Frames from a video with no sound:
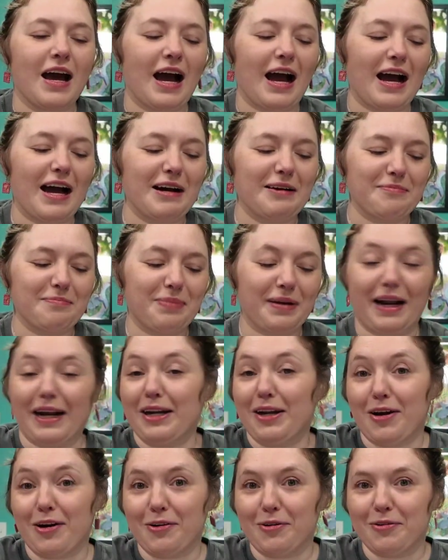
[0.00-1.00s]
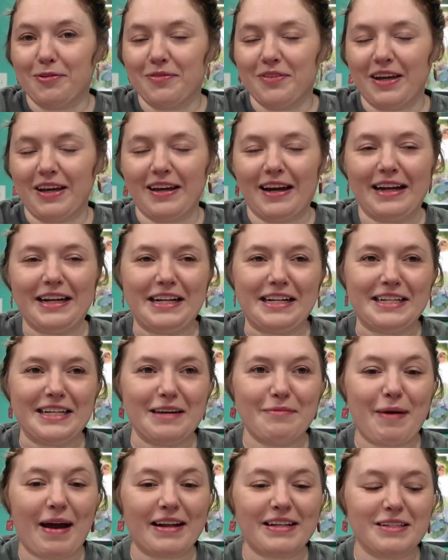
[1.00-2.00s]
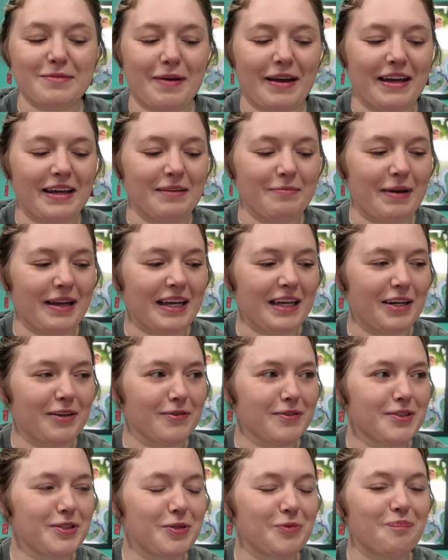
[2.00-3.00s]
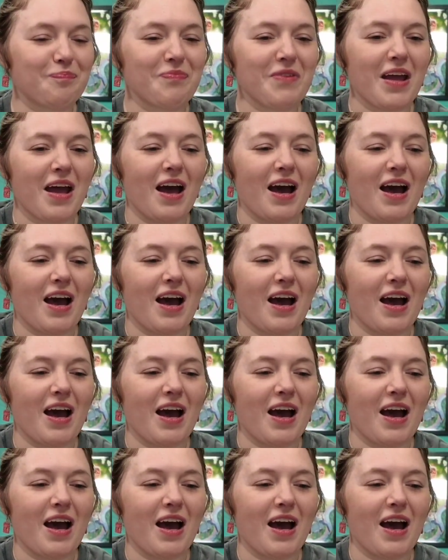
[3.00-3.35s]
But I know that I need to get back to my kiddo soon.